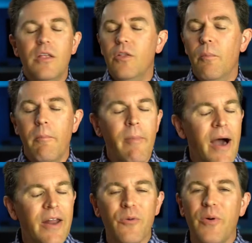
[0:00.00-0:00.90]
No
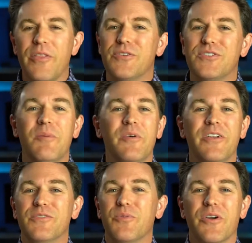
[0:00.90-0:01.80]
matter whether someone
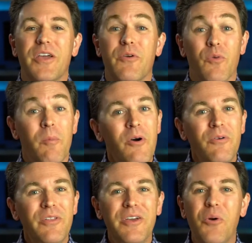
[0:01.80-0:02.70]
is working
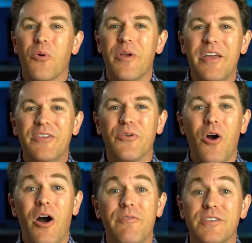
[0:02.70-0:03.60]
remotely or in your
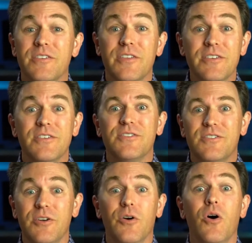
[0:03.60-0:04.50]
office, this is
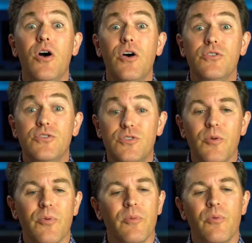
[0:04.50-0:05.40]
still
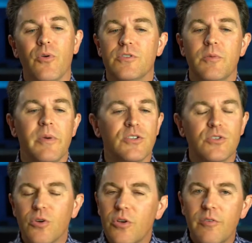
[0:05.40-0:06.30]
super important. So make
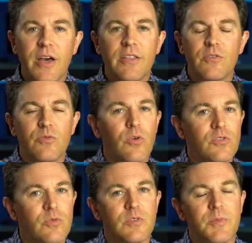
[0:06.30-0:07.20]
sure you've got those
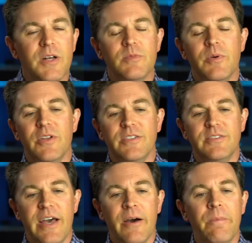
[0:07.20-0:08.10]
roles and responsibilities
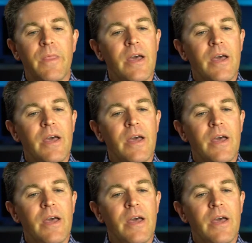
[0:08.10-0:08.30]
down.